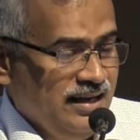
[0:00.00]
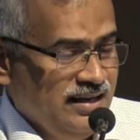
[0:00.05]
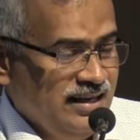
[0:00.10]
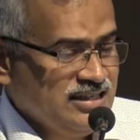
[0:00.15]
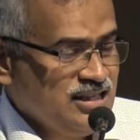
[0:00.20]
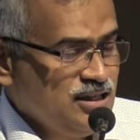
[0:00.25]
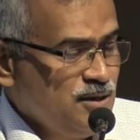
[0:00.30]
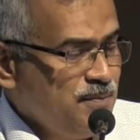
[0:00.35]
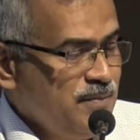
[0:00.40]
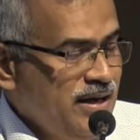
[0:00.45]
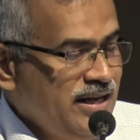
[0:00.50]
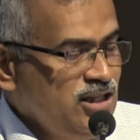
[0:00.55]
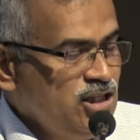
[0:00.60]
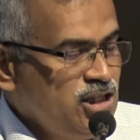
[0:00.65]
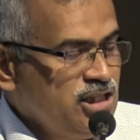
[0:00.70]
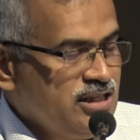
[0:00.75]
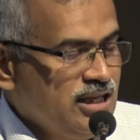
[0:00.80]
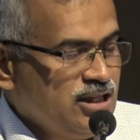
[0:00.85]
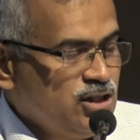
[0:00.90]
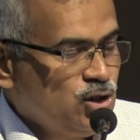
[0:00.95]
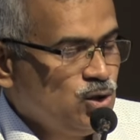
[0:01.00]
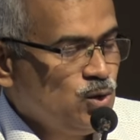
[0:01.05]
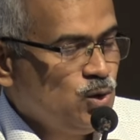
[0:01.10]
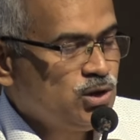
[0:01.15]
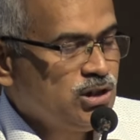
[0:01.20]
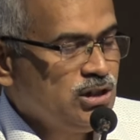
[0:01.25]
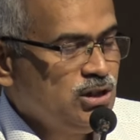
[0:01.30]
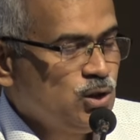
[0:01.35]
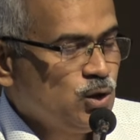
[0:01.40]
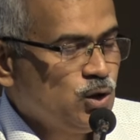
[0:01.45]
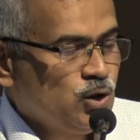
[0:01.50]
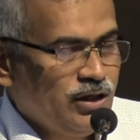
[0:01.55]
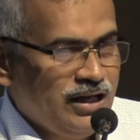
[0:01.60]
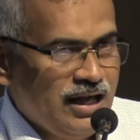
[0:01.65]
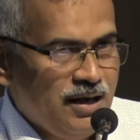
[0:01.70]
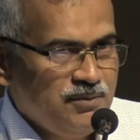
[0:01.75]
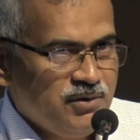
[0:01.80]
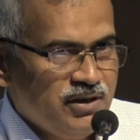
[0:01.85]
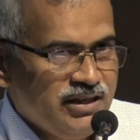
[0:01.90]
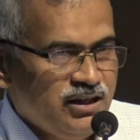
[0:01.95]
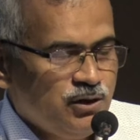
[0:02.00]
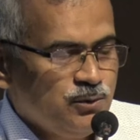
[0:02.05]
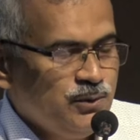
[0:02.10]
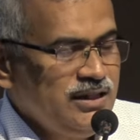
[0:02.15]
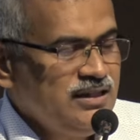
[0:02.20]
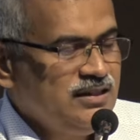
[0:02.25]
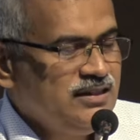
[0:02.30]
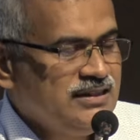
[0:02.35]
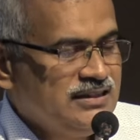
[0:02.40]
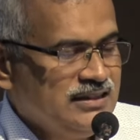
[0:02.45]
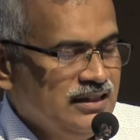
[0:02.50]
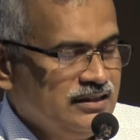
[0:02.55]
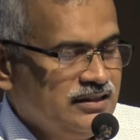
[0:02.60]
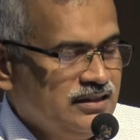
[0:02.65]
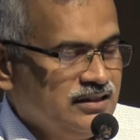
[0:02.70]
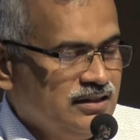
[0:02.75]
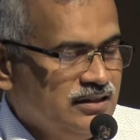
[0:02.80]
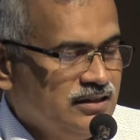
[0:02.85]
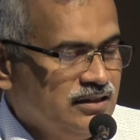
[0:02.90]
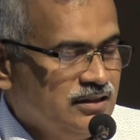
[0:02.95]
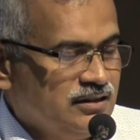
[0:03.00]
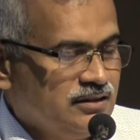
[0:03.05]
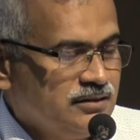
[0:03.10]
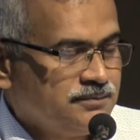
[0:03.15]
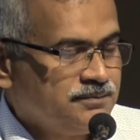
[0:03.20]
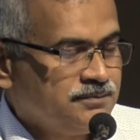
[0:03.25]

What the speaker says: as the men she had chosen to collaborate with deserted her.